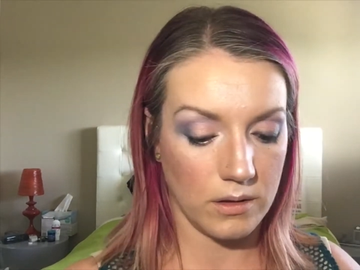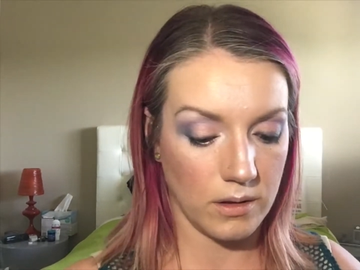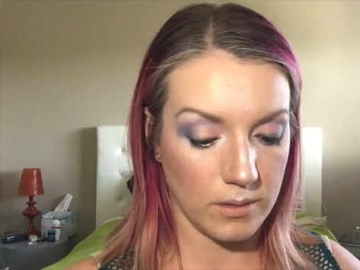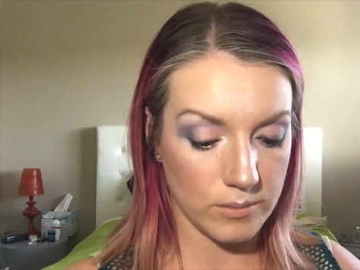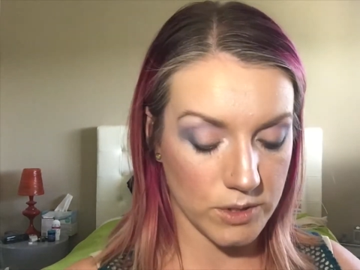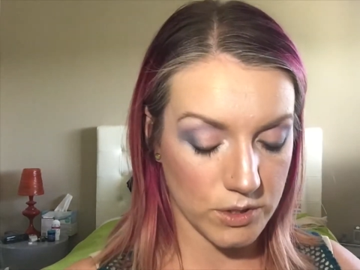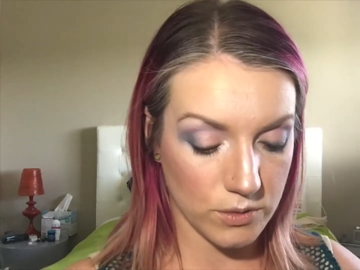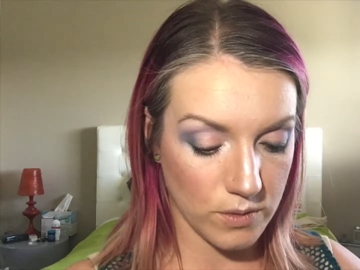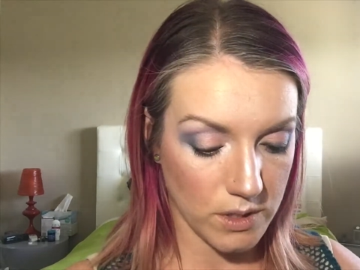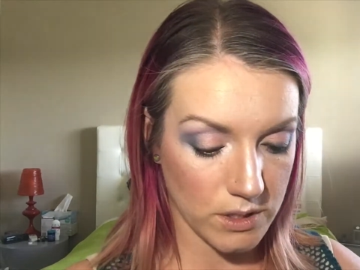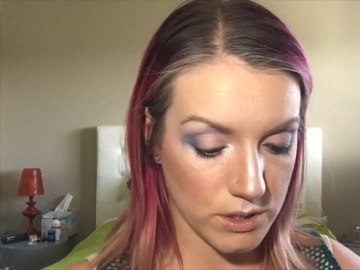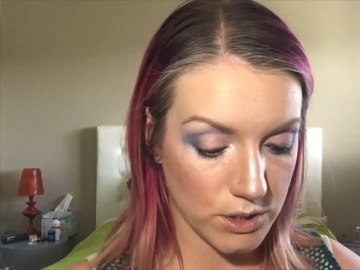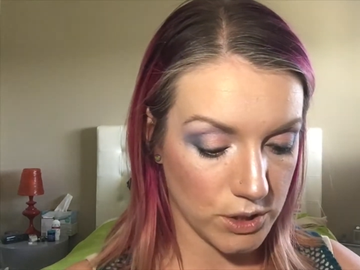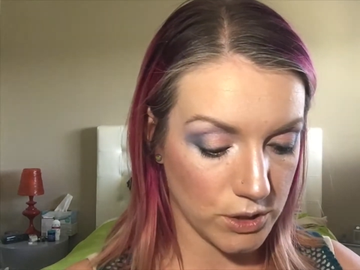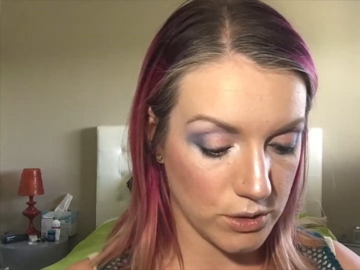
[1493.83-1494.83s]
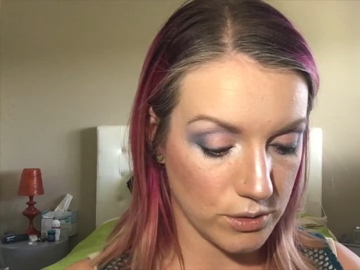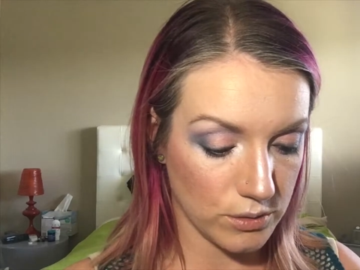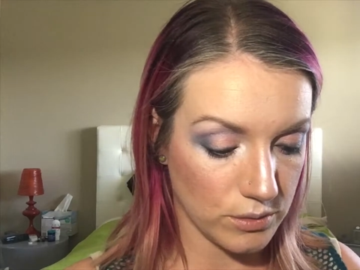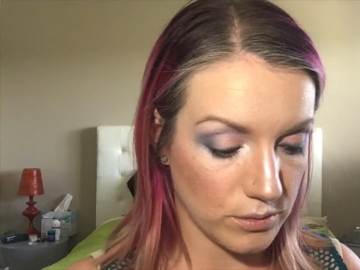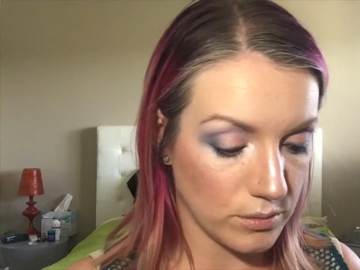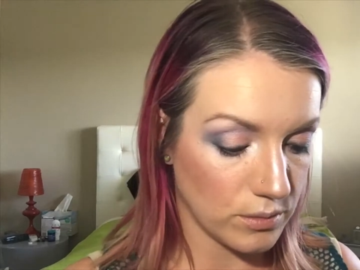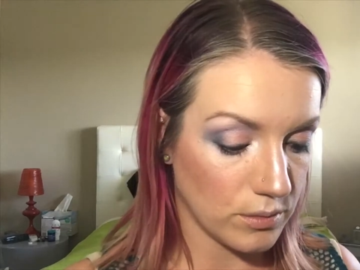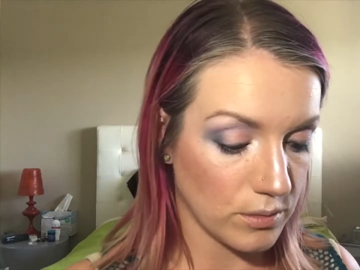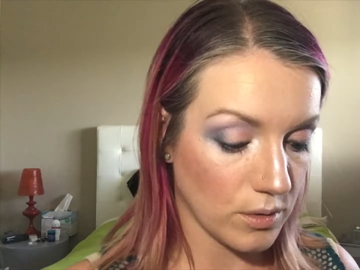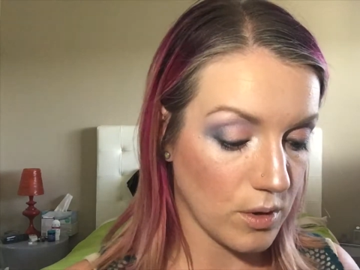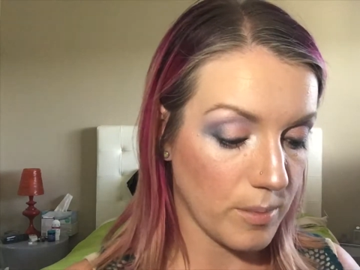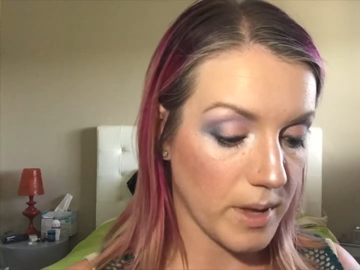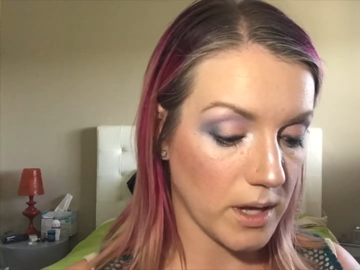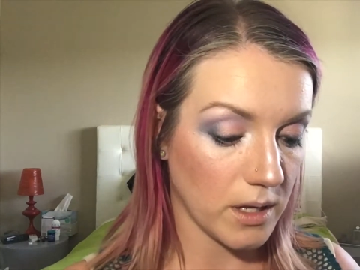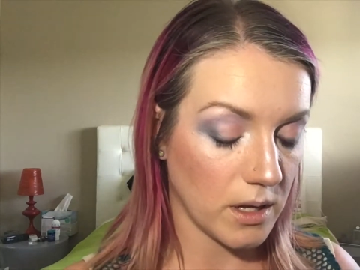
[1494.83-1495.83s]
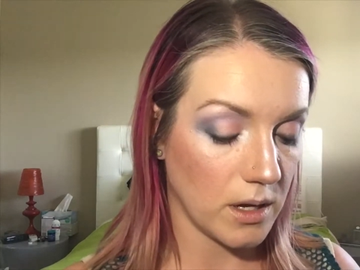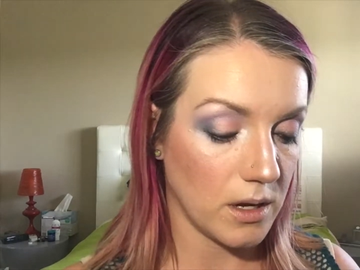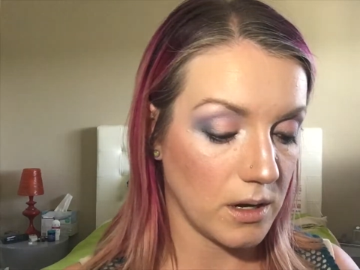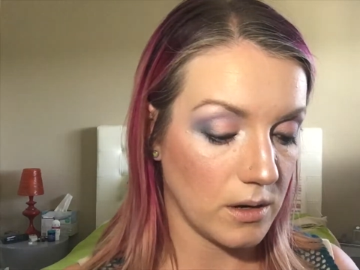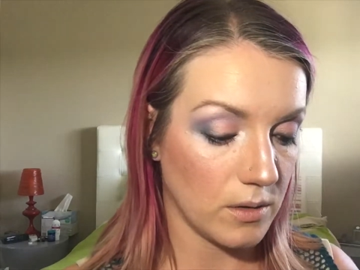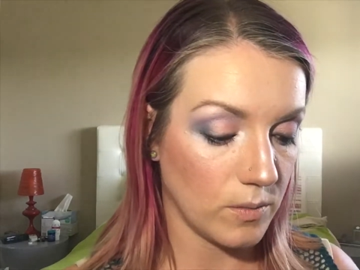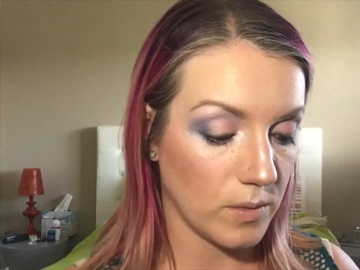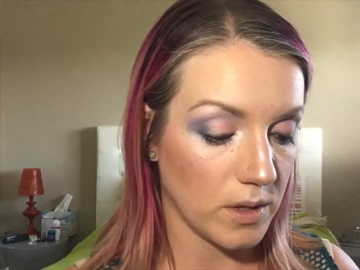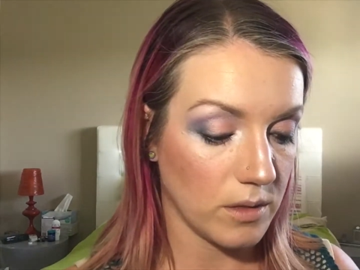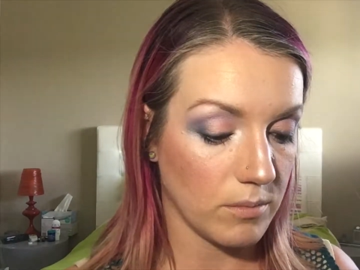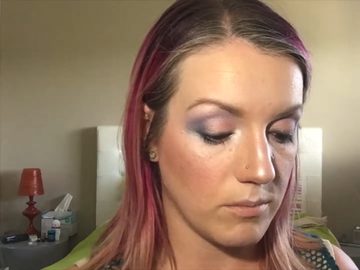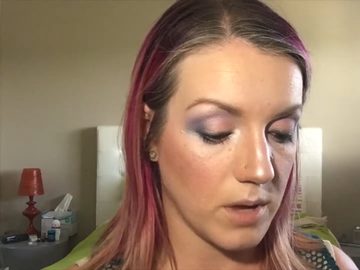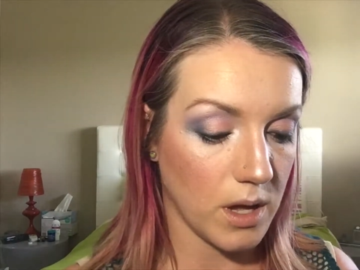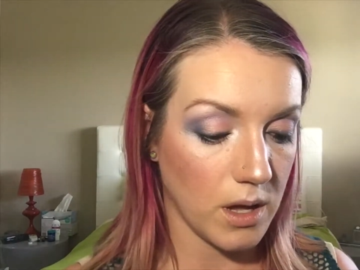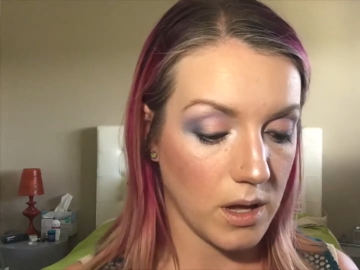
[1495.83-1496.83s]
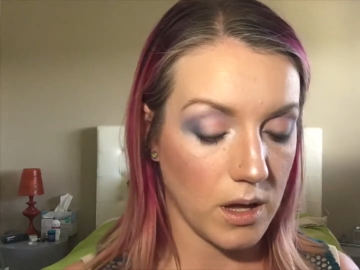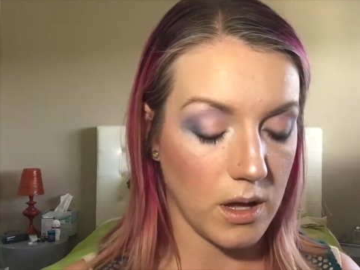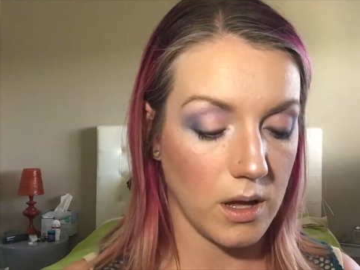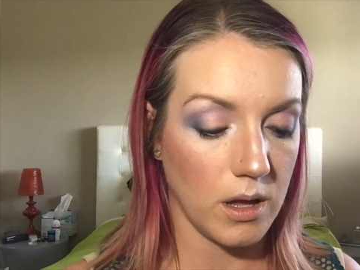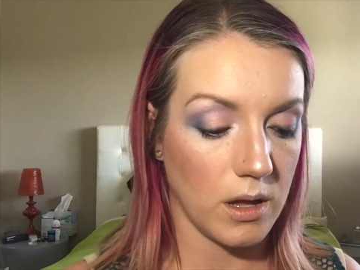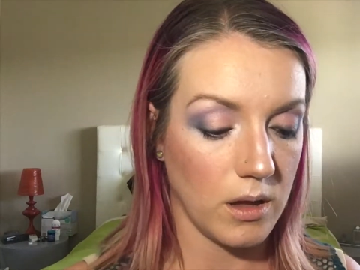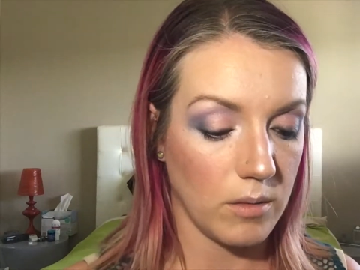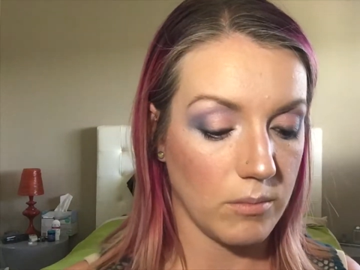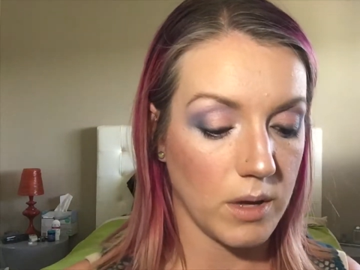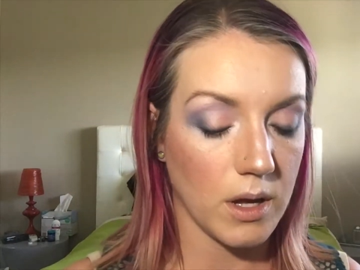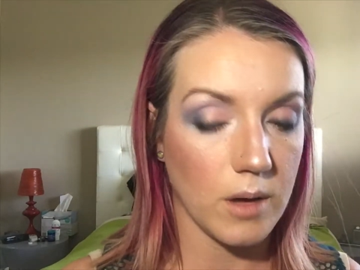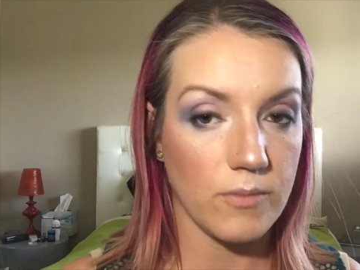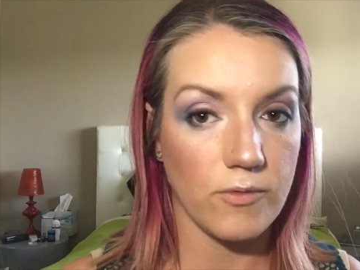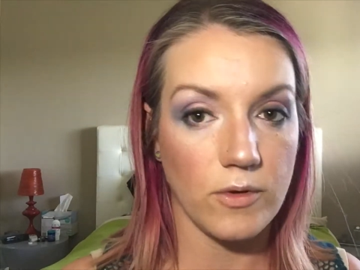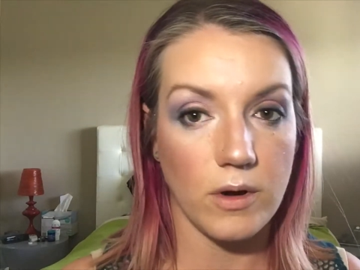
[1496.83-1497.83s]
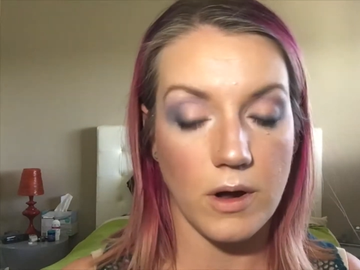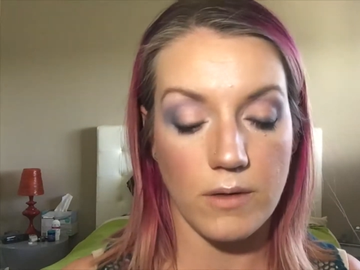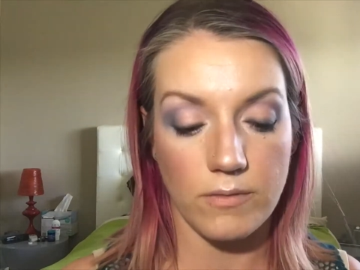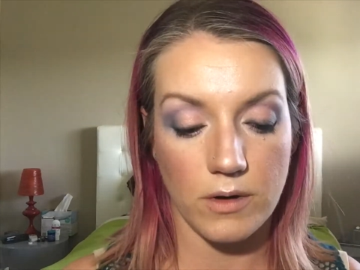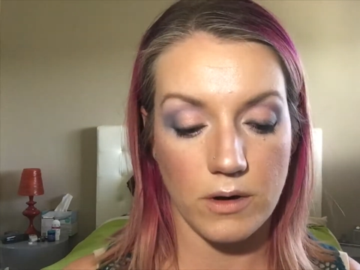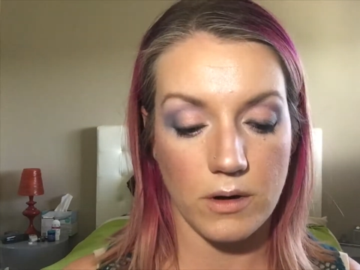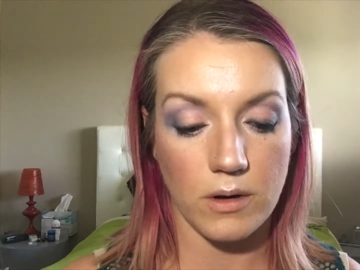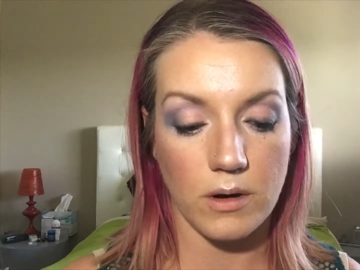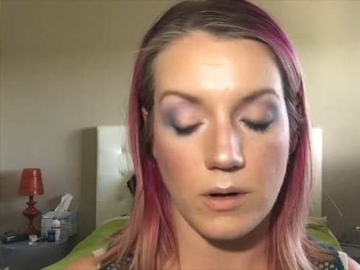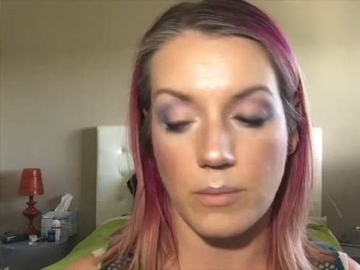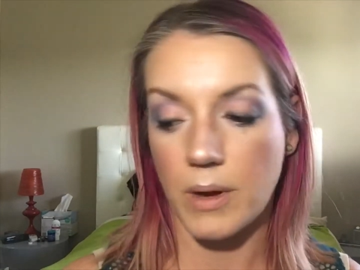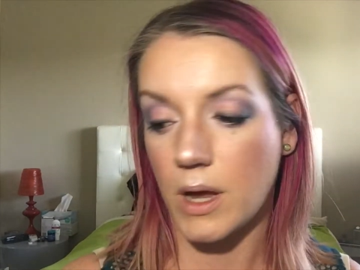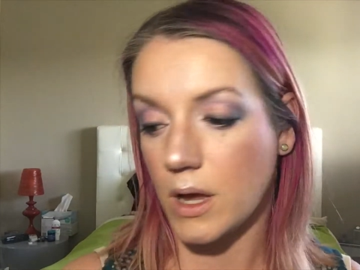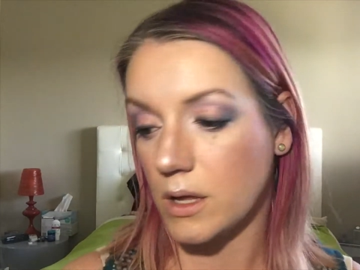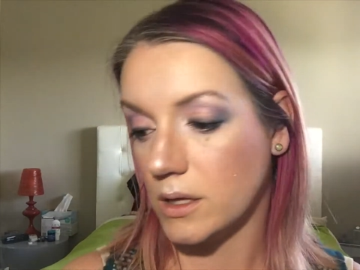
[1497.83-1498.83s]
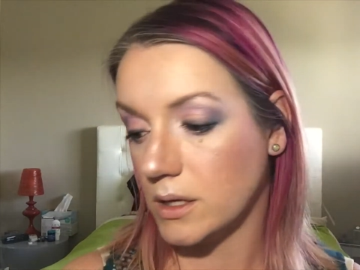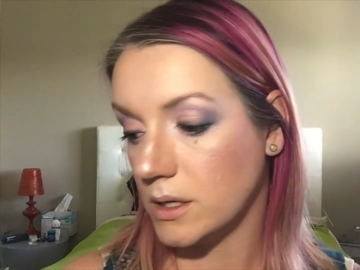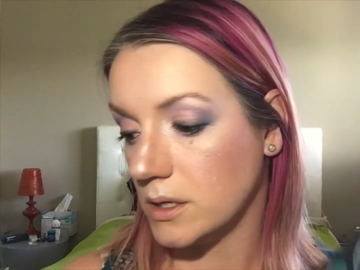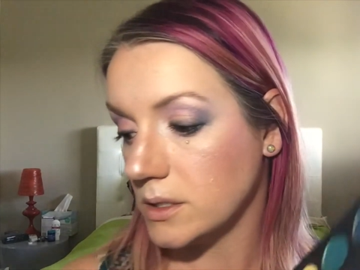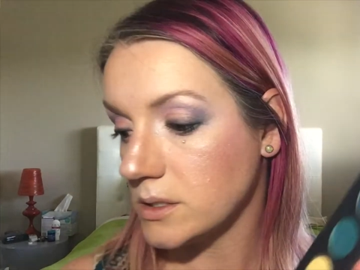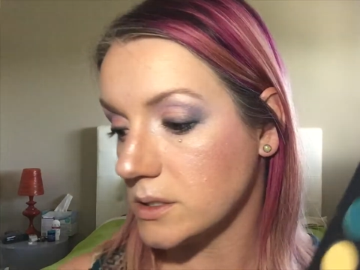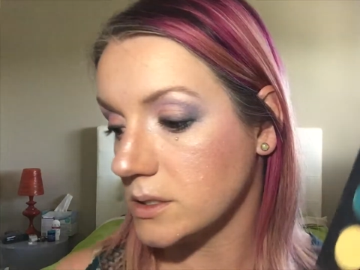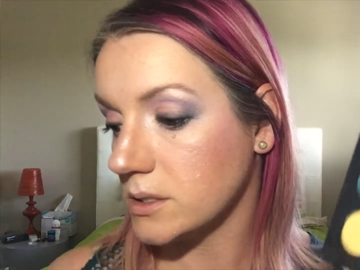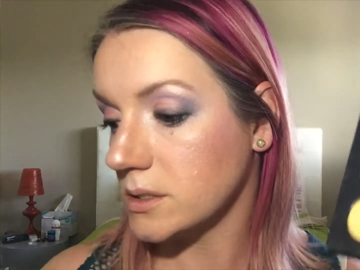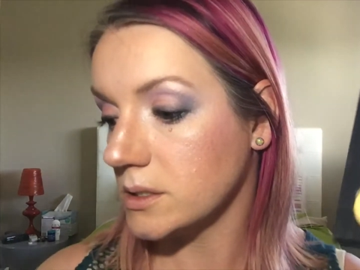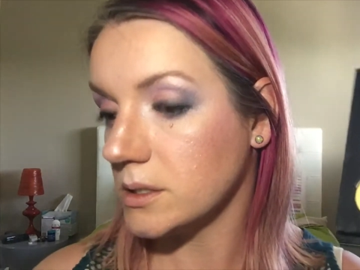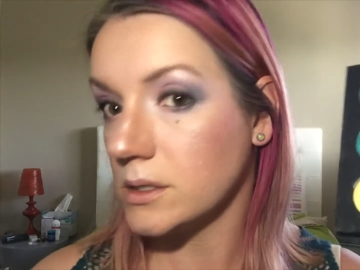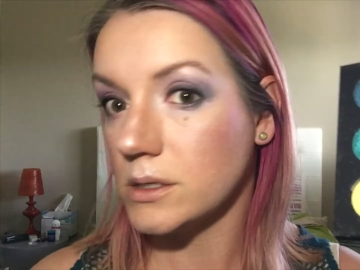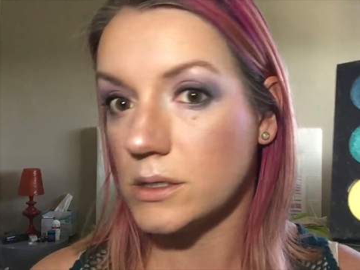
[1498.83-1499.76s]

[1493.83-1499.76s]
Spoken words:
I'm just going to go back in with my Makeup Forever palette,